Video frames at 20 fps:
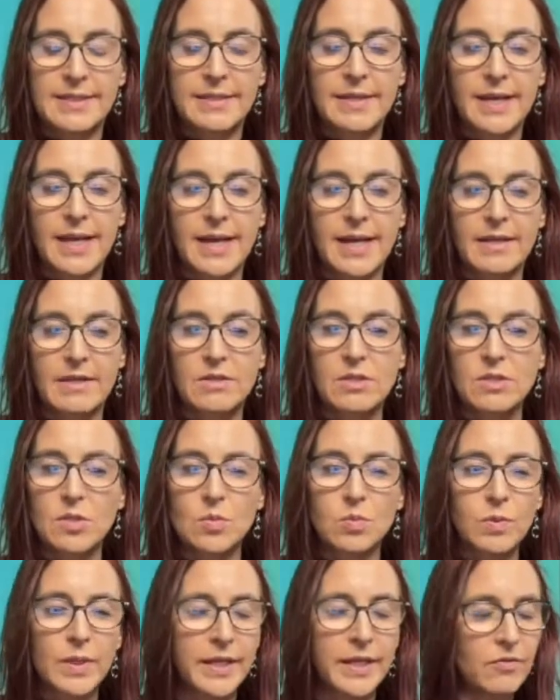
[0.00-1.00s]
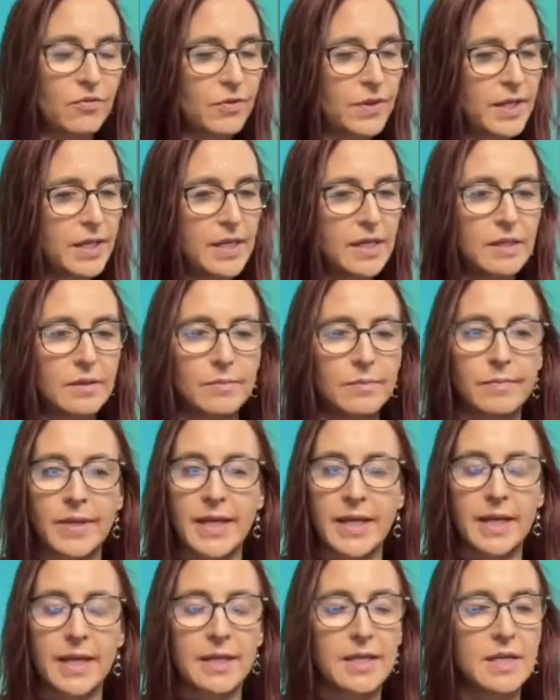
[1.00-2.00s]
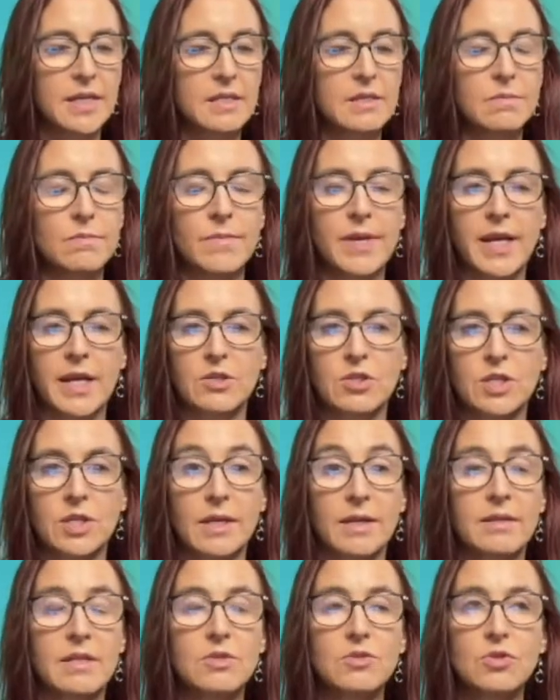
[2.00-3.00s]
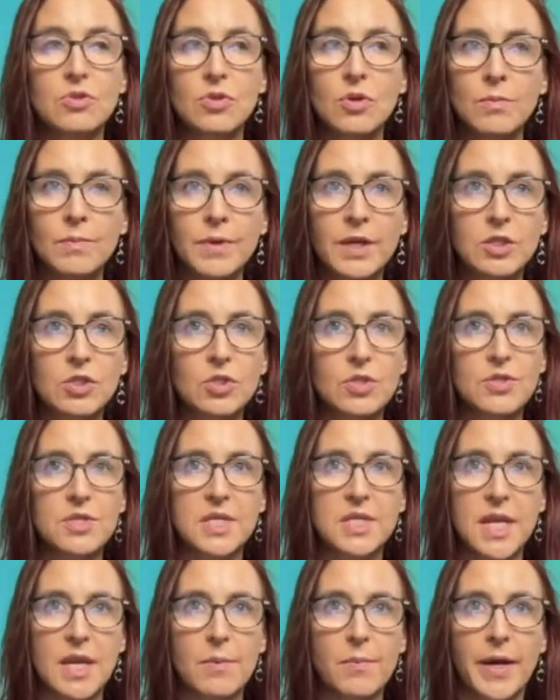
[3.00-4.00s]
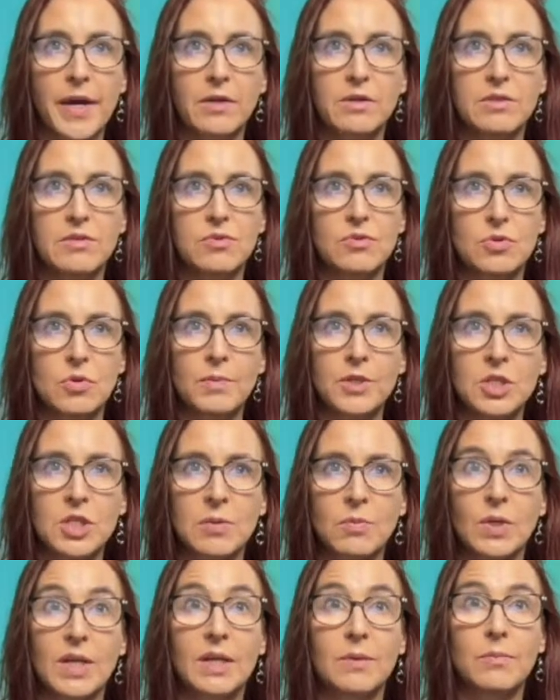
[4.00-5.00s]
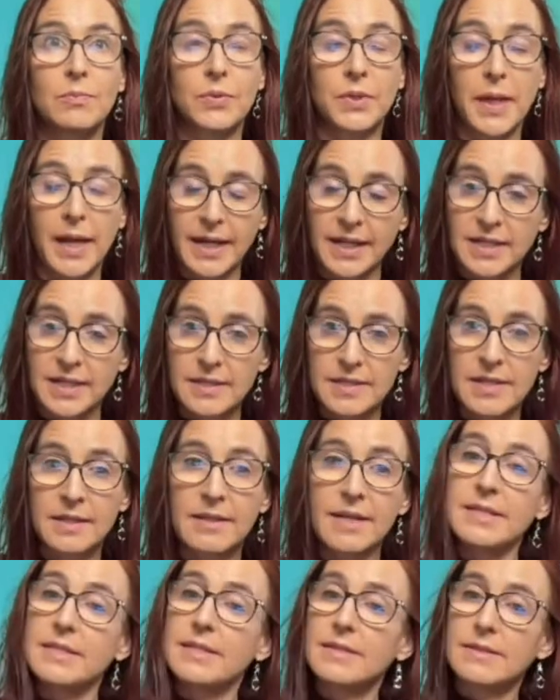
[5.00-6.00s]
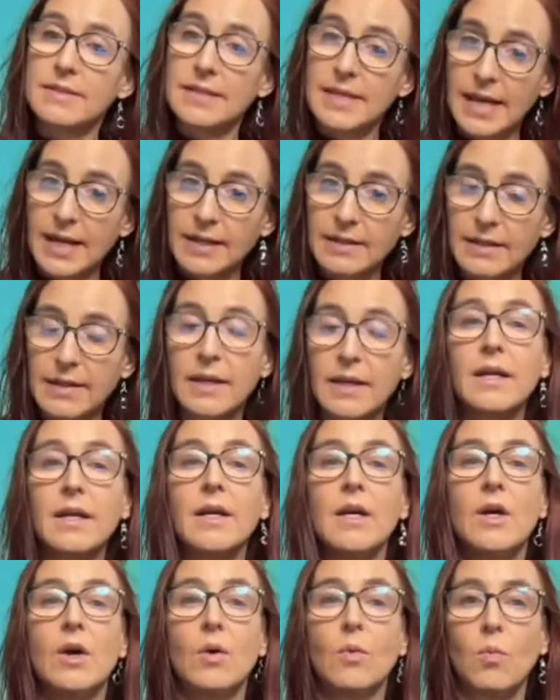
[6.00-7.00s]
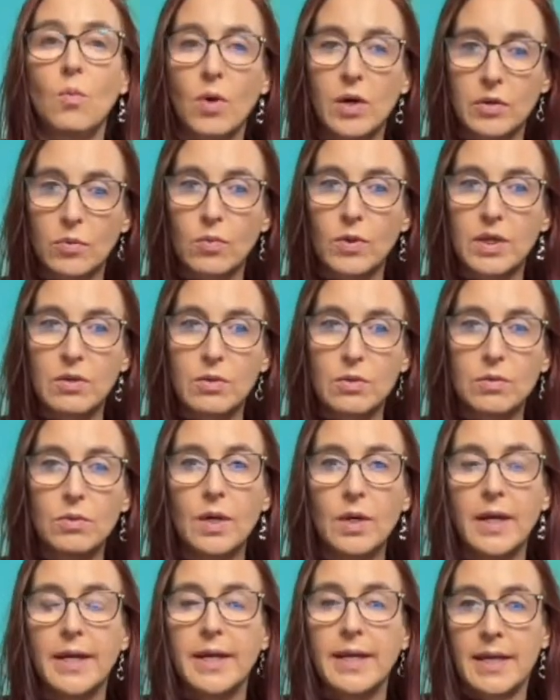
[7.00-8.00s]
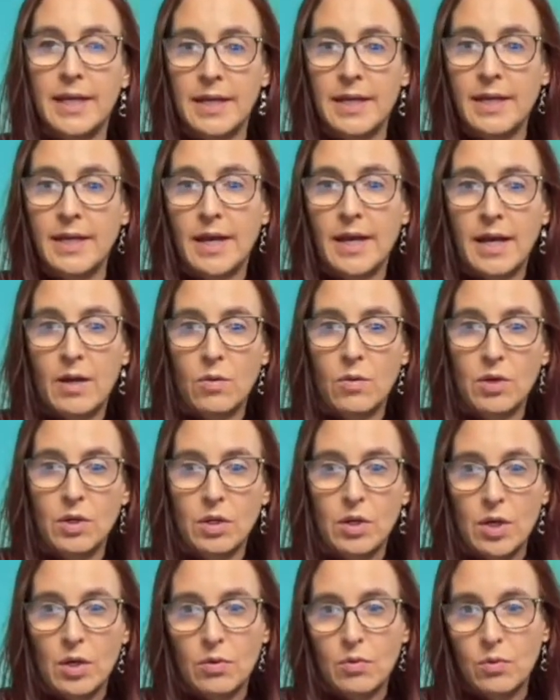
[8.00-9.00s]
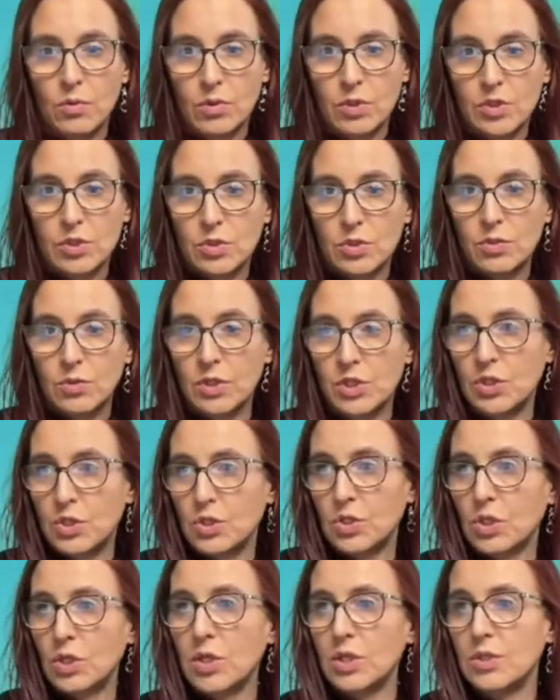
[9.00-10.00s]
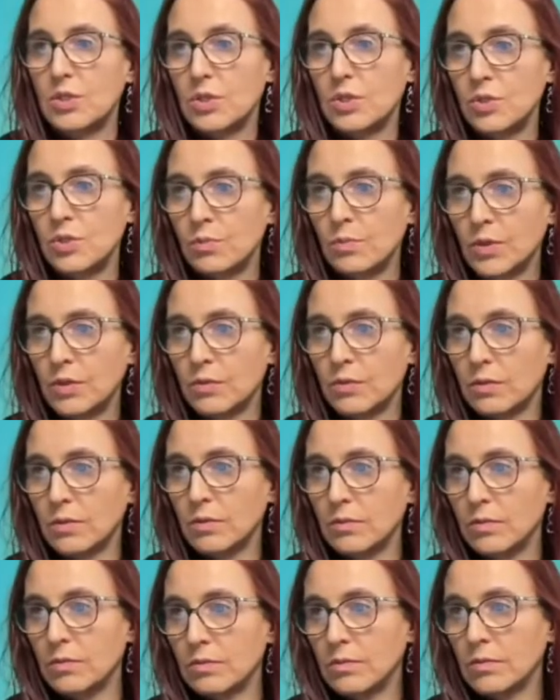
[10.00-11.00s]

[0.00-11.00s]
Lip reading: that swing feel, man, is magic. And there's so much to say about it, and so much that we can practice. And that's exactly what we do in our course. Course starts tomorrow.